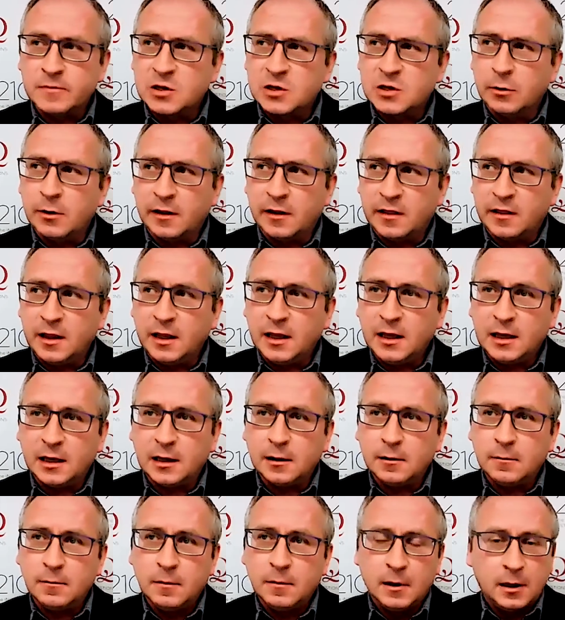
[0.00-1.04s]
So the
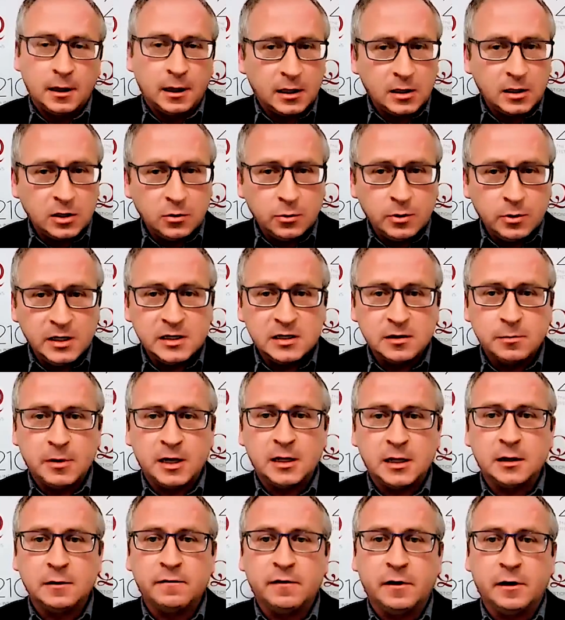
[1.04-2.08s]
thinking, and you
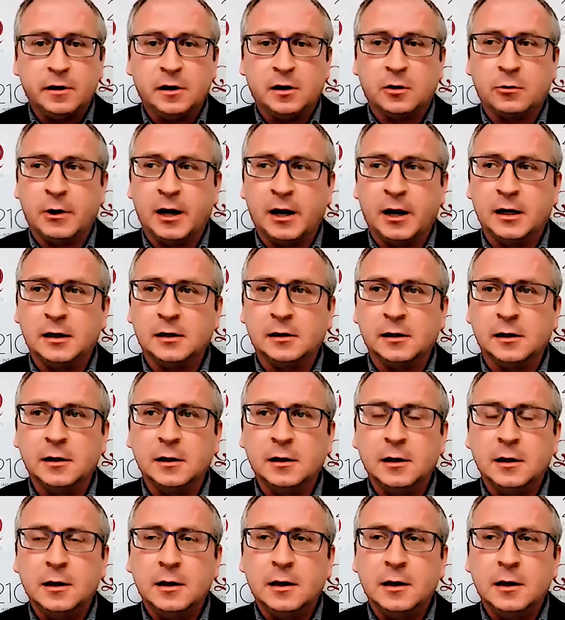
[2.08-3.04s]
intimated very correctly,